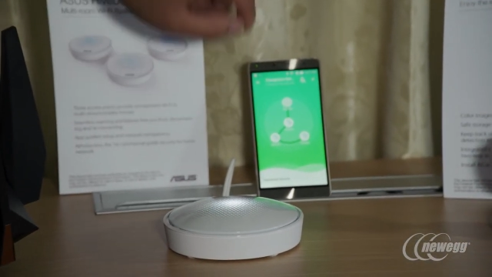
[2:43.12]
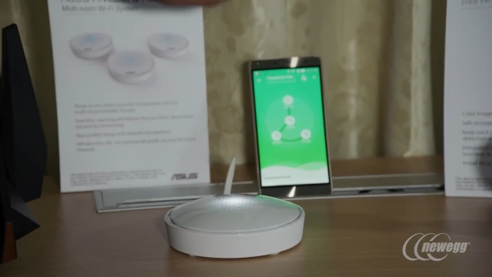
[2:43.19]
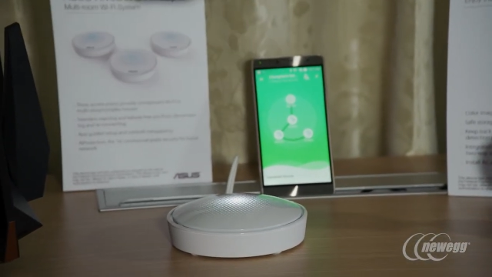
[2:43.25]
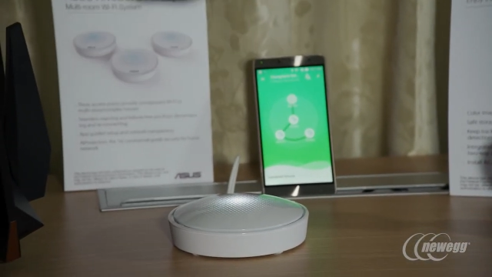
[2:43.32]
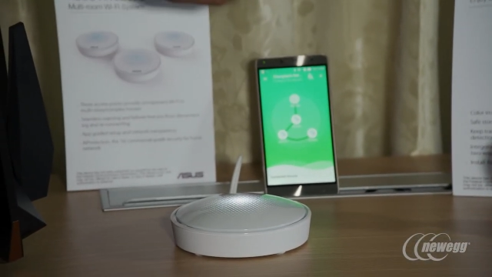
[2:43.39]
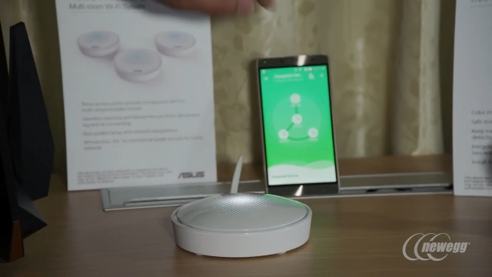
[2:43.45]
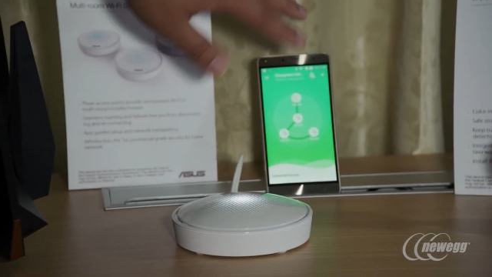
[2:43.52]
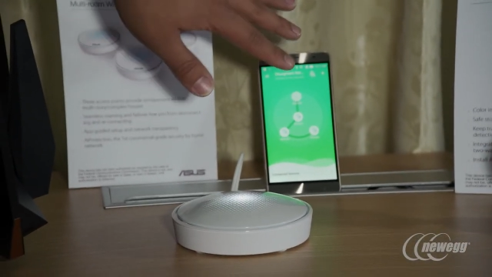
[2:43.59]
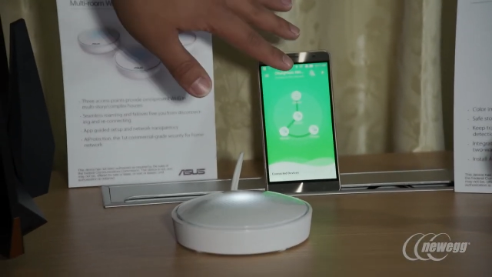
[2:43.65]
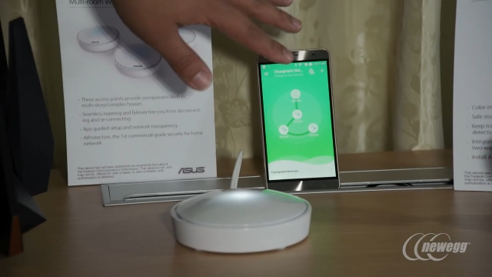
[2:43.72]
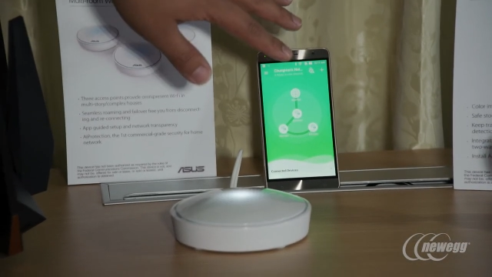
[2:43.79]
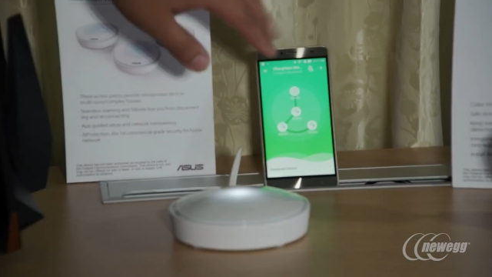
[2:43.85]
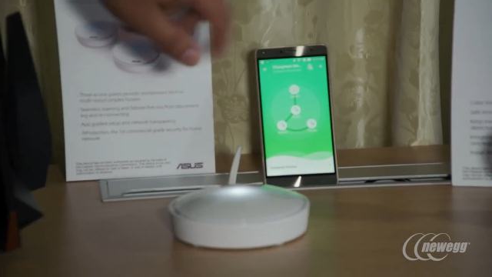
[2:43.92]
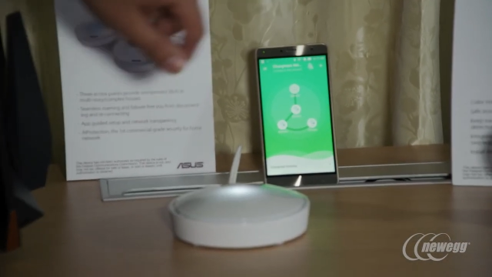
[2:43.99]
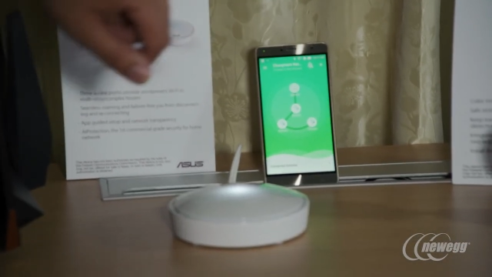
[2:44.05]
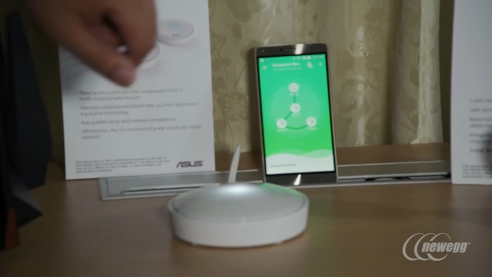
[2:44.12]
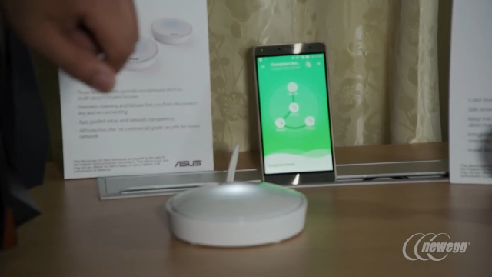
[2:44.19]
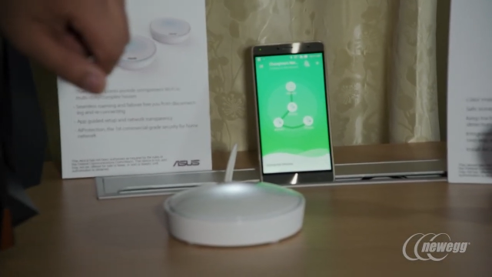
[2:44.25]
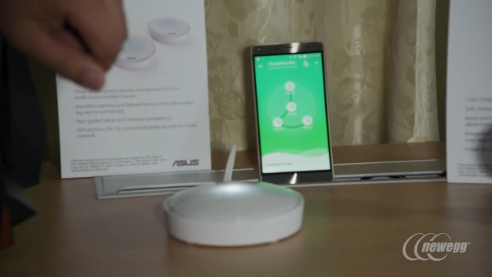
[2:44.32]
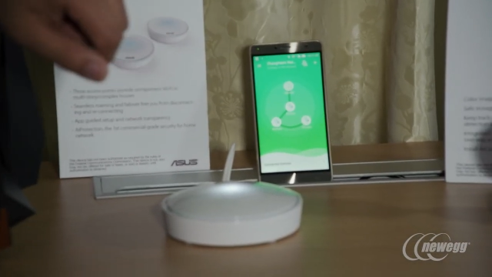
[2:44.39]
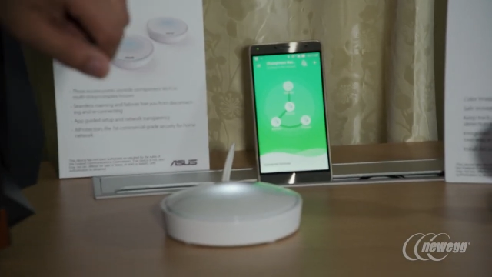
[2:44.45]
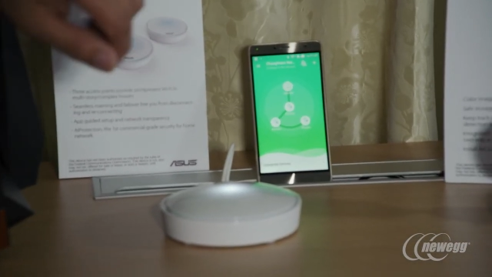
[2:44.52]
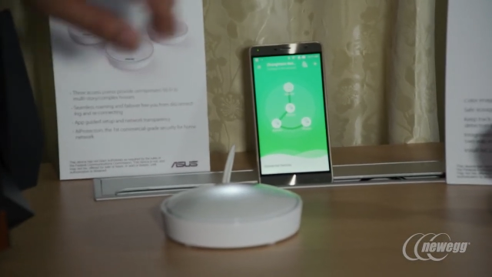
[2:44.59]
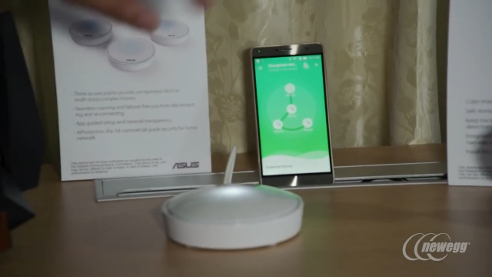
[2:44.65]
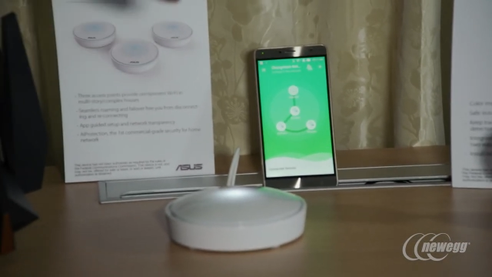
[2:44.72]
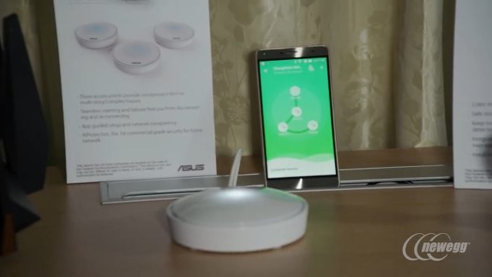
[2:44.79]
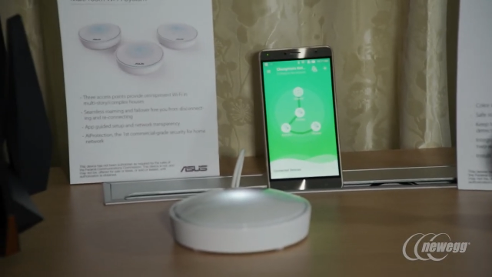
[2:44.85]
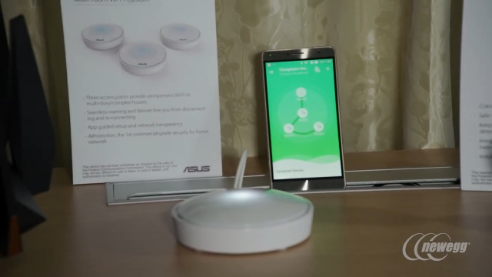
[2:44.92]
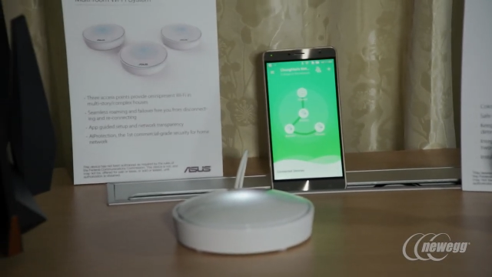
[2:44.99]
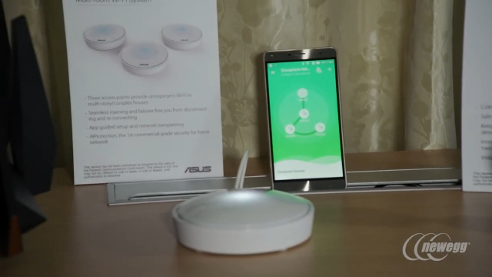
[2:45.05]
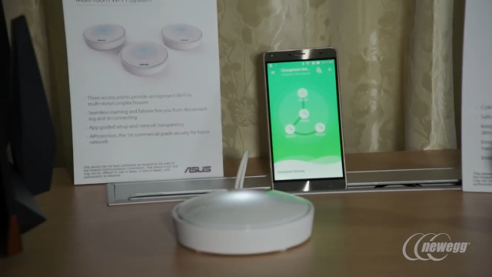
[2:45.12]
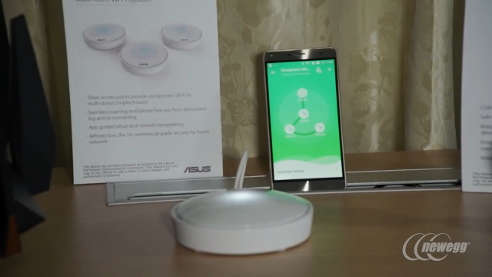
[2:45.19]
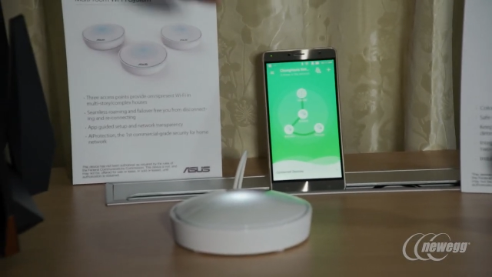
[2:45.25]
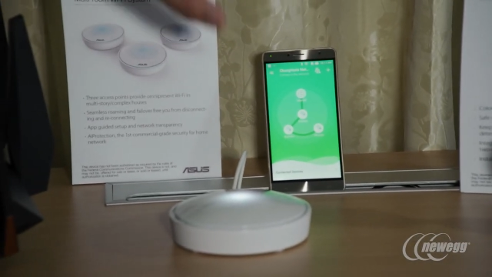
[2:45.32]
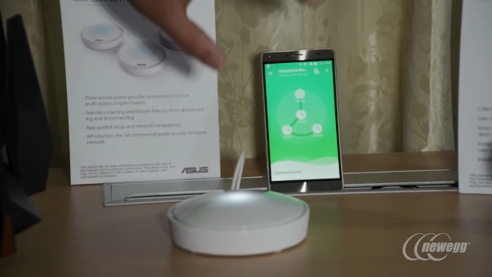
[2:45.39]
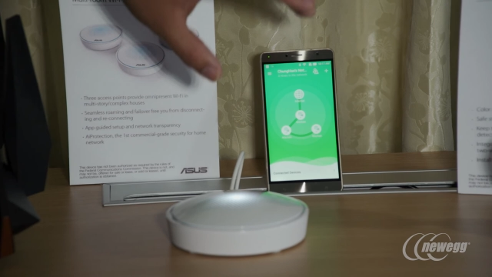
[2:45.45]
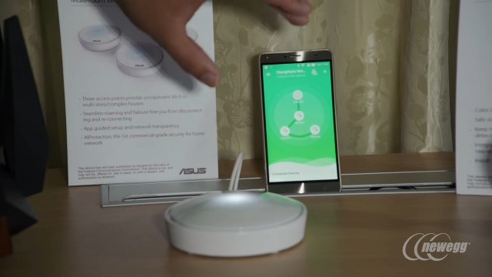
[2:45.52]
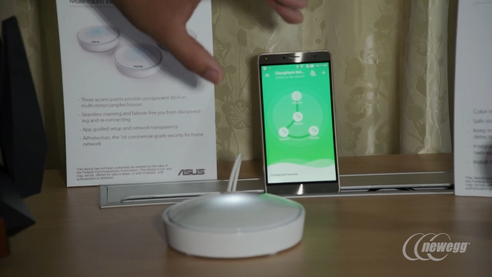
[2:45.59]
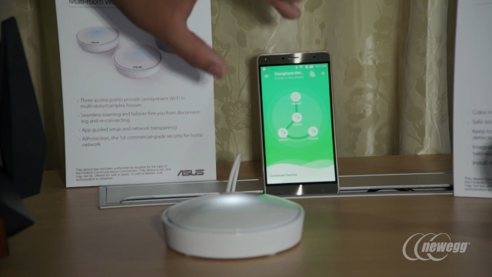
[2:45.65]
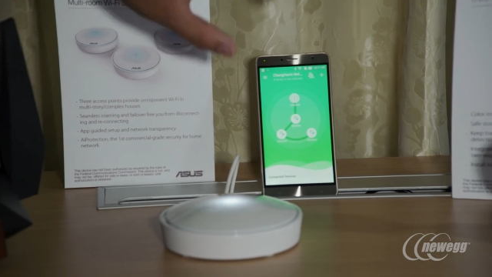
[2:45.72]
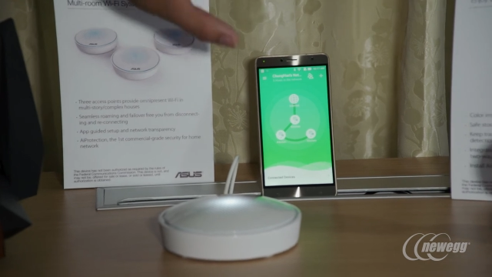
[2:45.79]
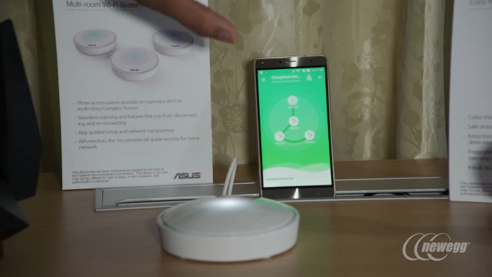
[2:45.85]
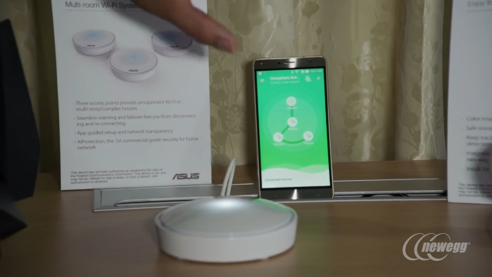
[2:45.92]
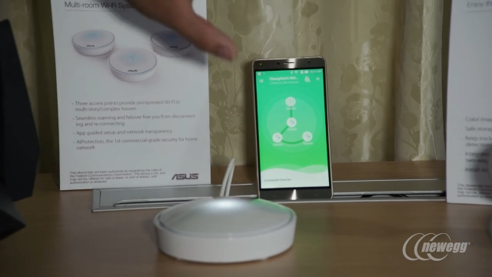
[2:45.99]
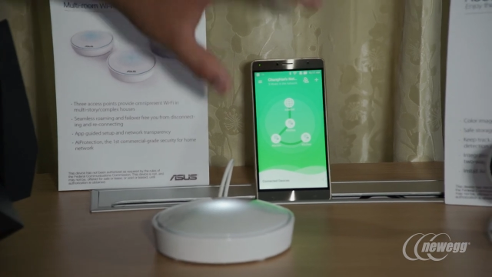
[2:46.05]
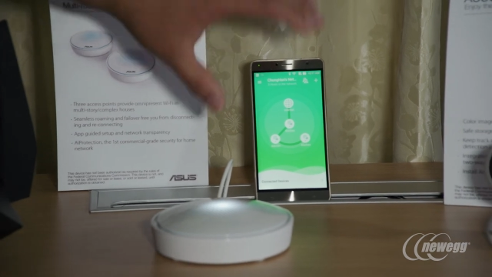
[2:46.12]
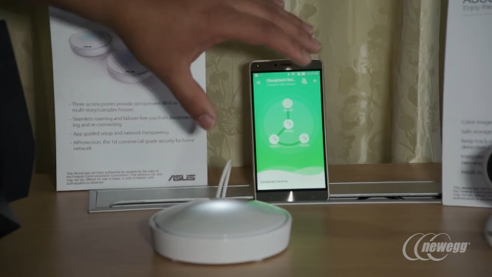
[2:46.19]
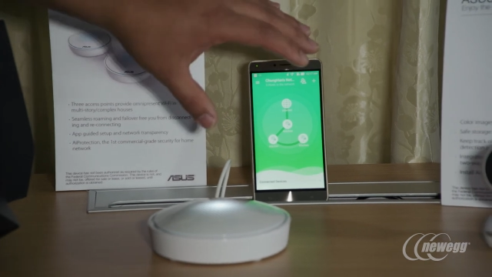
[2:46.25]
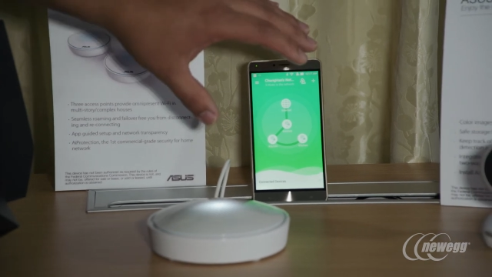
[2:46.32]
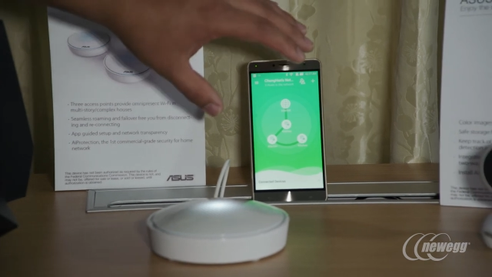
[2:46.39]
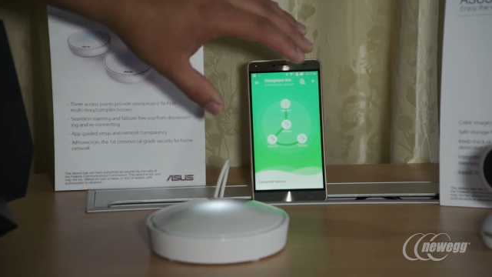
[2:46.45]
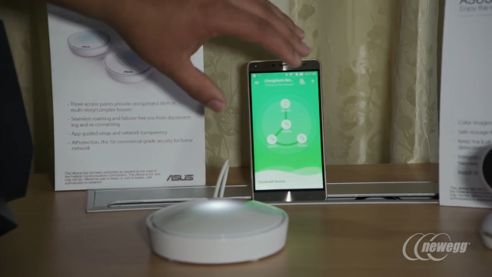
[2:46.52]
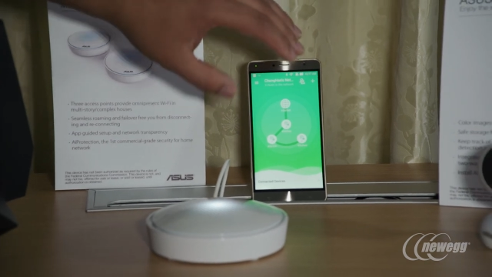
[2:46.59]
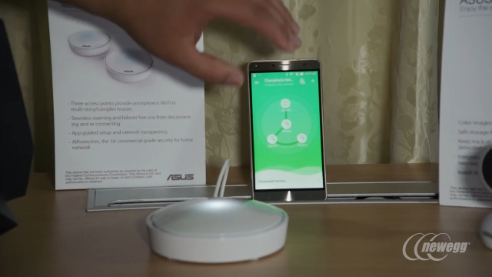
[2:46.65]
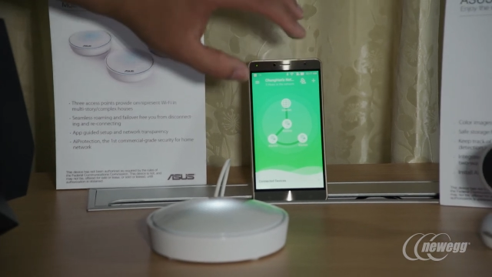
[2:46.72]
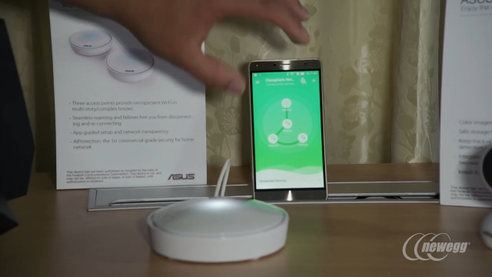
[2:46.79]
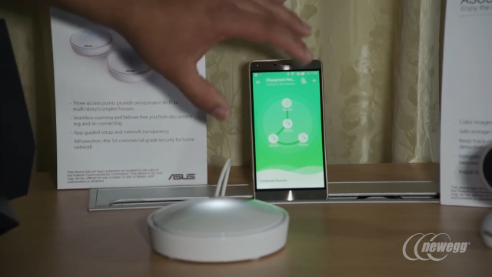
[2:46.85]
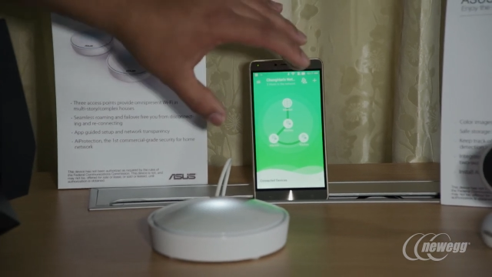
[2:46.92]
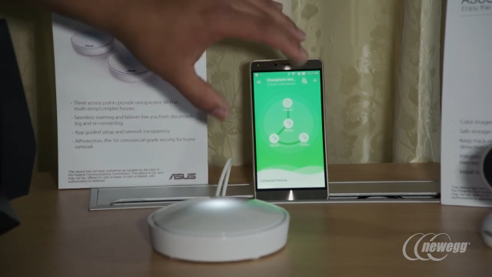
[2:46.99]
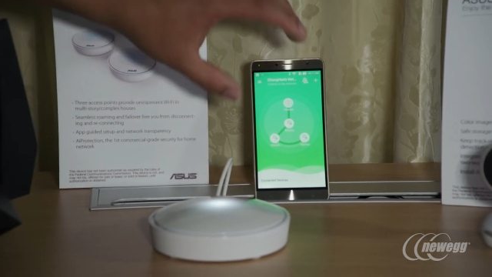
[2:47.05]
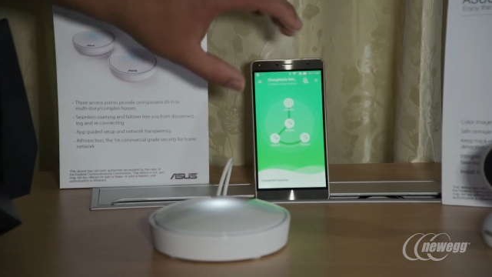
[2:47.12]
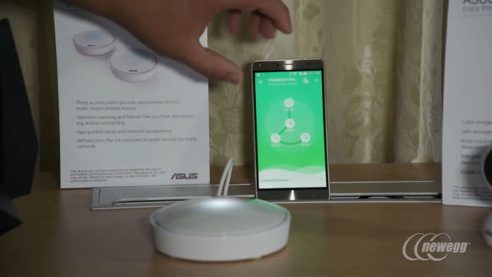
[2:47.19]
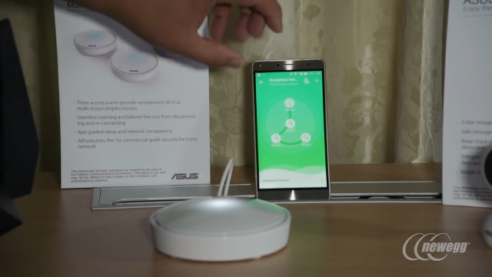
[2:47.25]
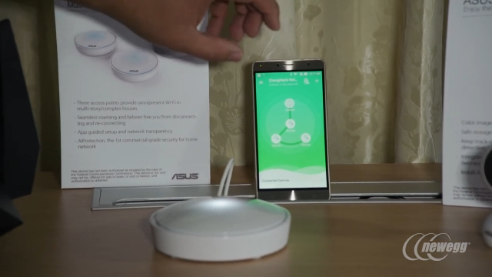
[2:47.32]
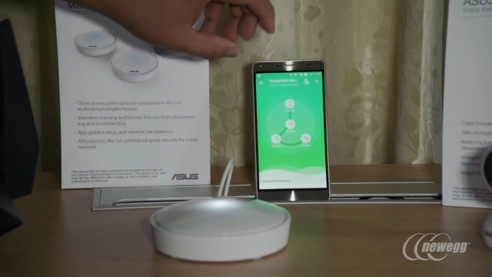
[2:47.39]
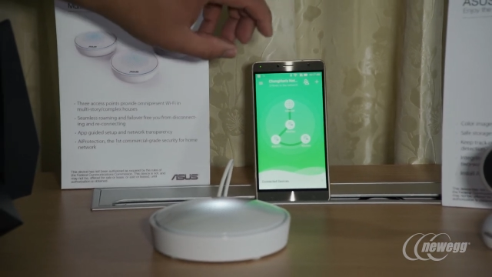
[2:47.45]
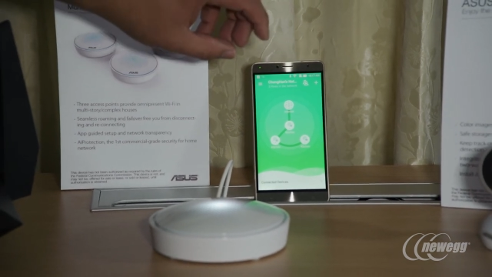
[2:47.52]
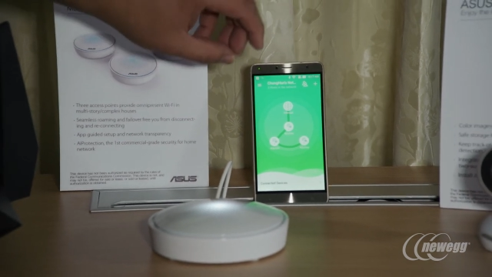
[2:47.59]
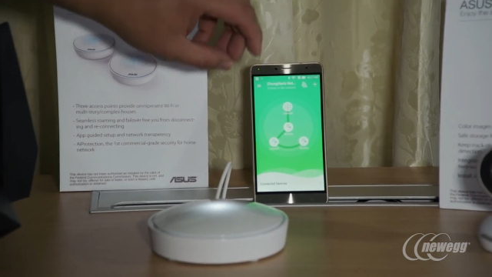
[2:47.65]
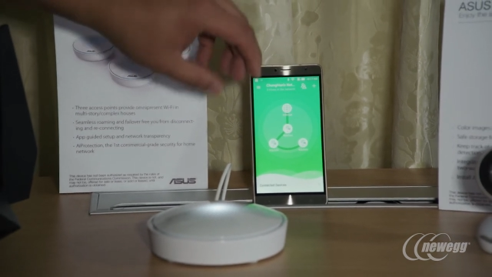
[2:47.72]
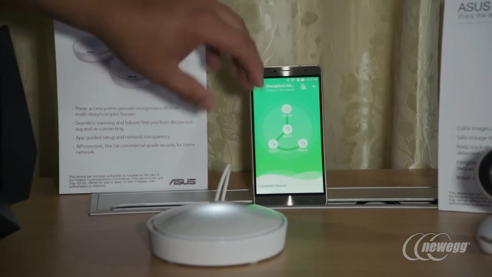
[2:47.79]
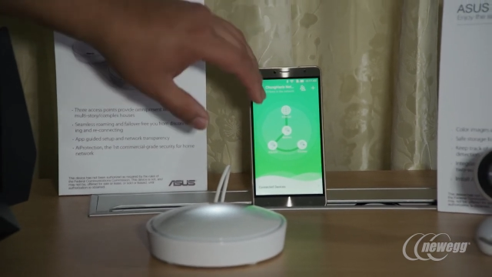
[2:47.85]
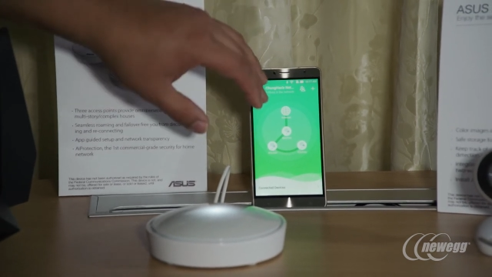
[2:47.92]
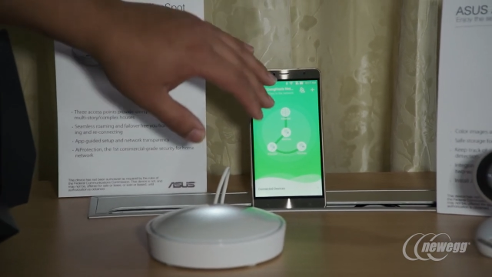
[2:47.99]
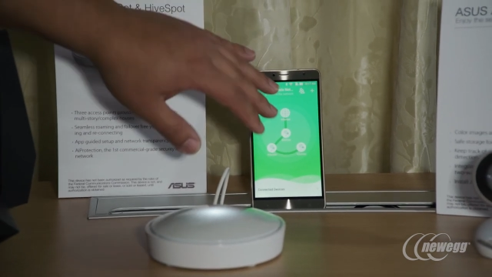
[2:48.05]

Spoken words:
(no speaker visible)